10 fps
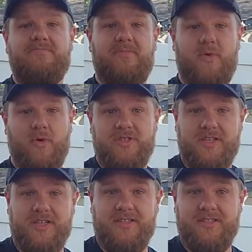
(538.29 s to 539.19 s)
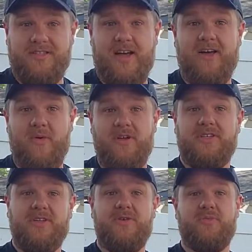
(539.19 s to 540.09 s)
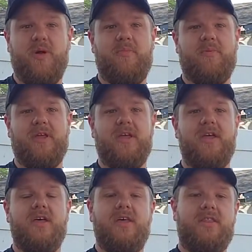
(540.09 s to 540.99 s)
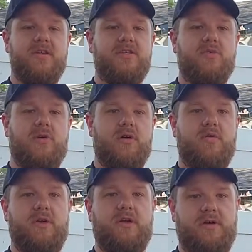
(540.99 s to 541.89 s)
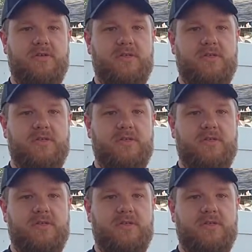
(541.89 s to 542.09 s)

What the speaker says: of course it's not going to close properly. This door, when it goes,